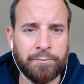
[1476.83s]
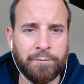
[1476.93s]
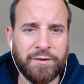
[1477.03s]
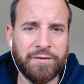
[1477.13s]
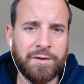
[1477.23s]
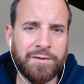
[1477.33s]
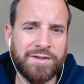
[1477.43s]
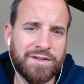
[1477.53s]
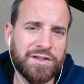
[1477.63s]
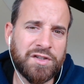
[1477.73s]
But fear is
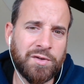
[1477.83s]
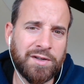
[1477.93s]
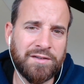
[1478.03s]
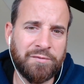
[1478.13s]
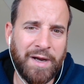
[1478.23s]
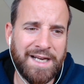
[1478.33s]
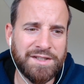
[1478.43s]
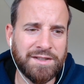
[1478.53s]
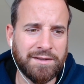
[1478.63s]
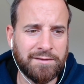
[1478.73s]
a destructive
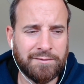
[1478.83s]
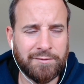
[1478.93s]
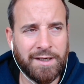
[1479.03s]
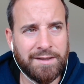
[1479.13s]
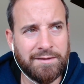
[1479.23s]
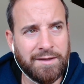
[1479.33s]
passion, right?